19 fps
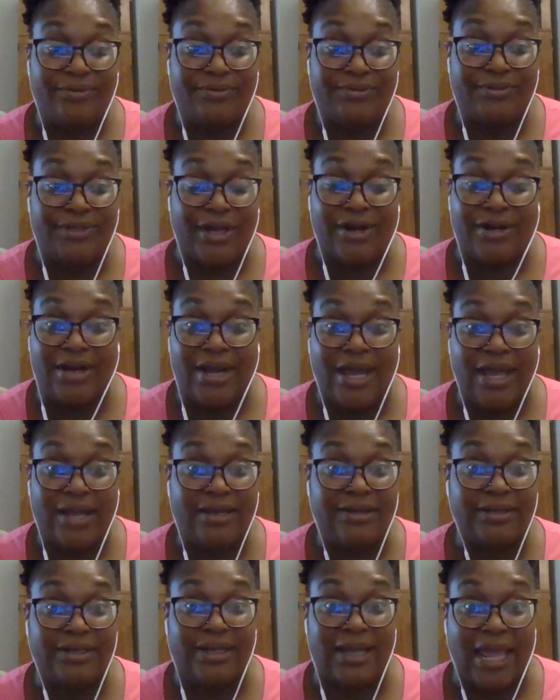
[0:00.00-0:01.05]
they're
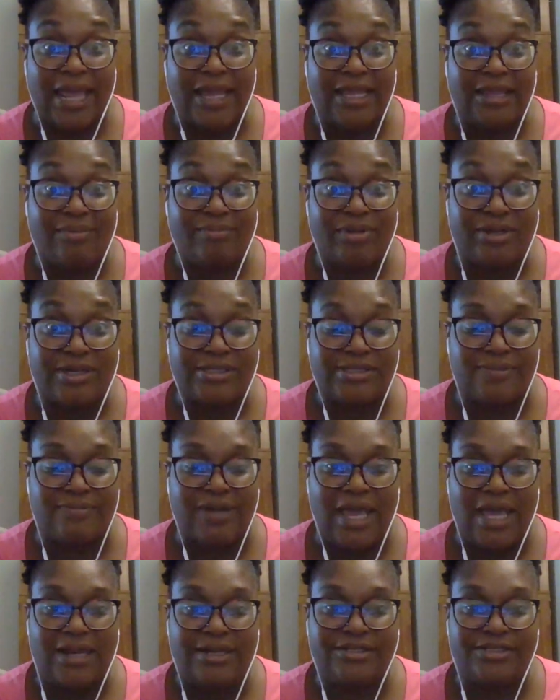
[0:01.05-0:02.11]
not lacking because of
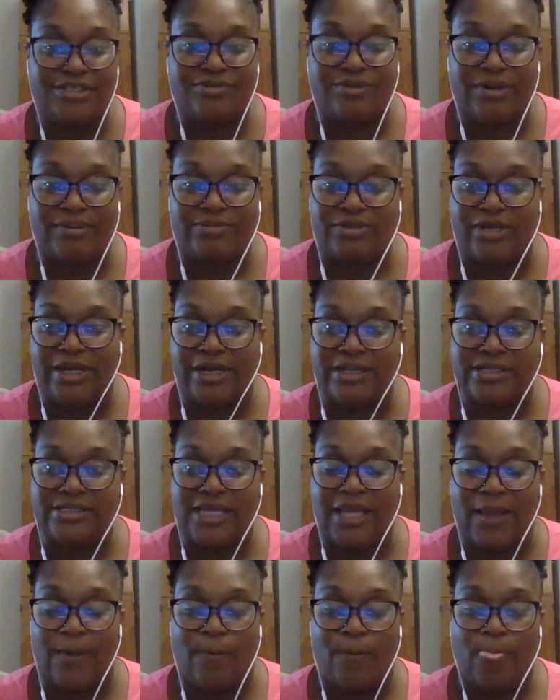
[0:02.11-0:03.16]
knowledge, is what I'm trying to
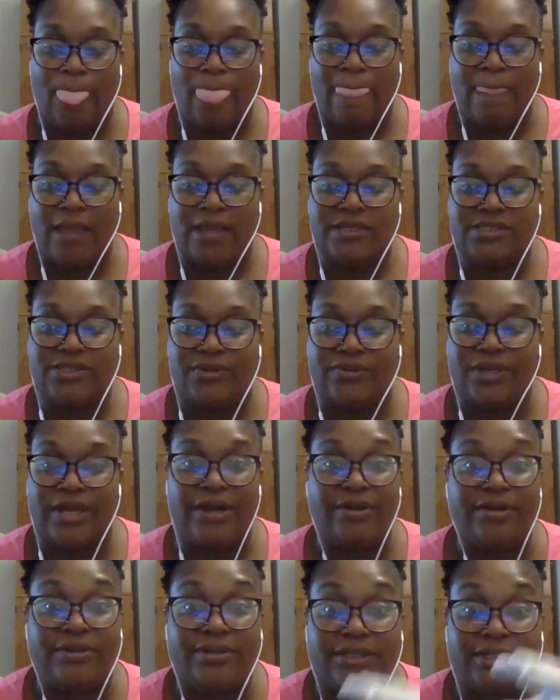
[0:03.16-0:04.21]
say. So
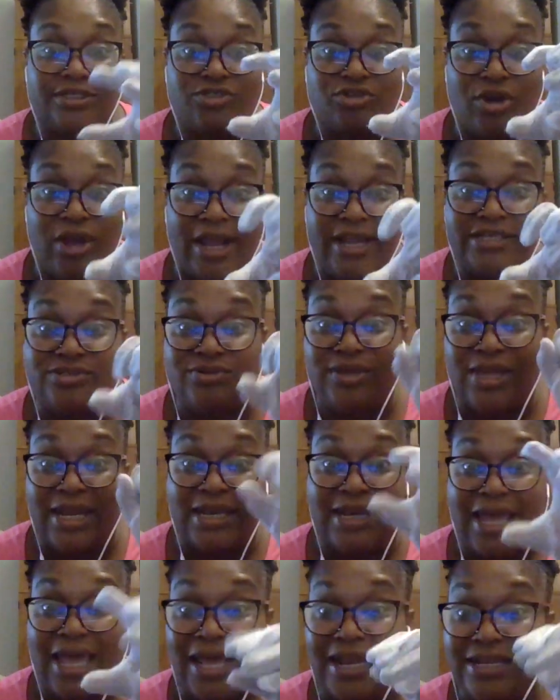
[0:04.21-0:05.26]
they're trying to get
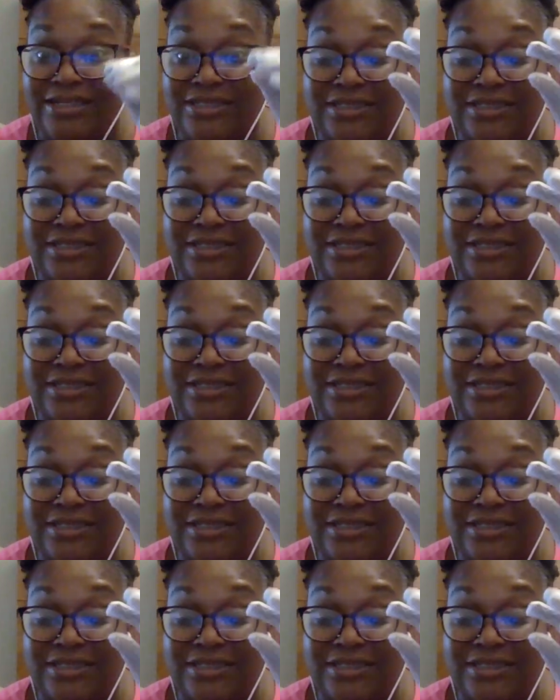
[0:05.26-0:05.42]
knowledge,